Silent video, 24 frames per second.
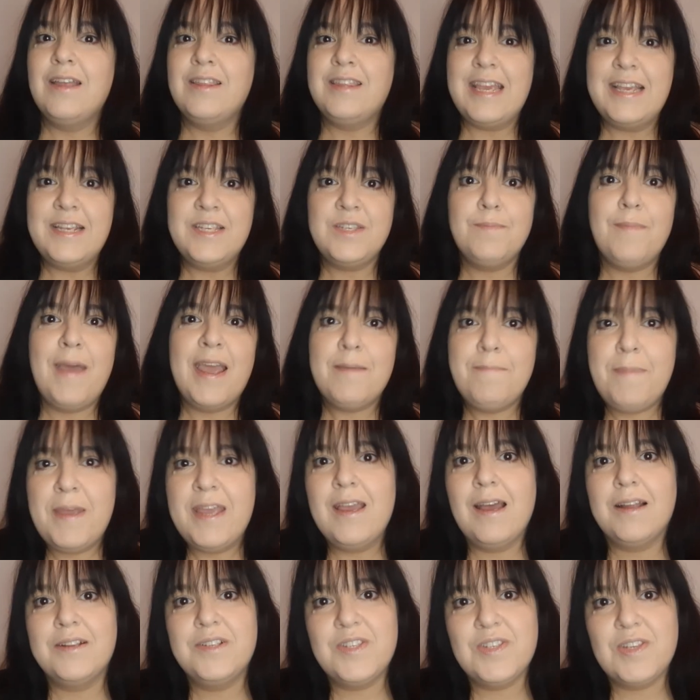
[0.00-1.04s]
These may
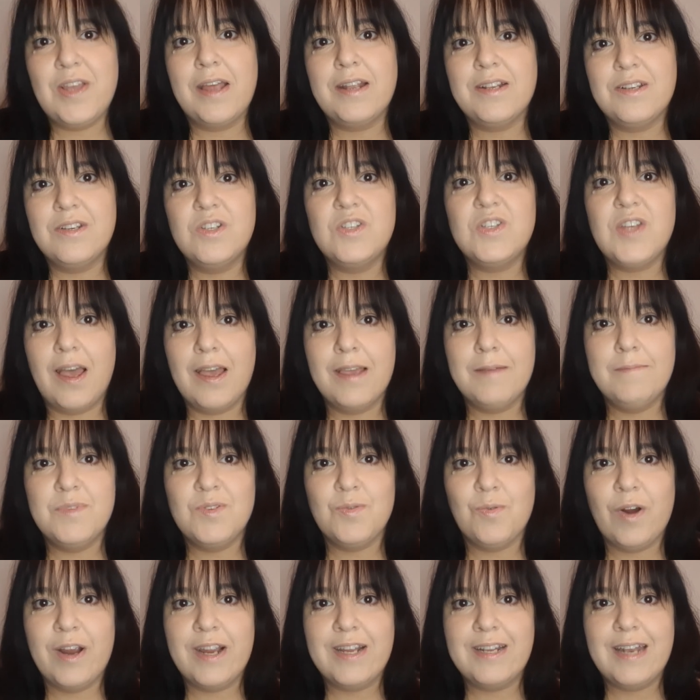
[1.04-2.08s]
be uncertain
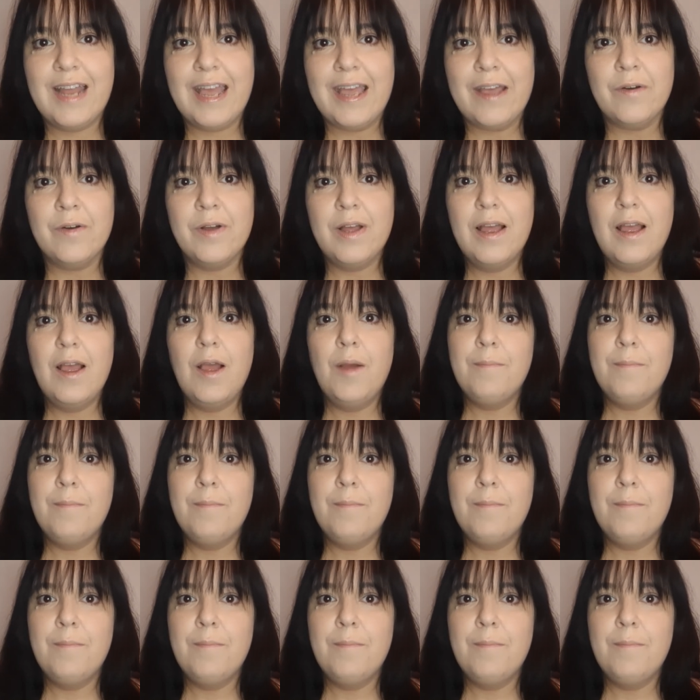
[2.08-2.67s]
times right now,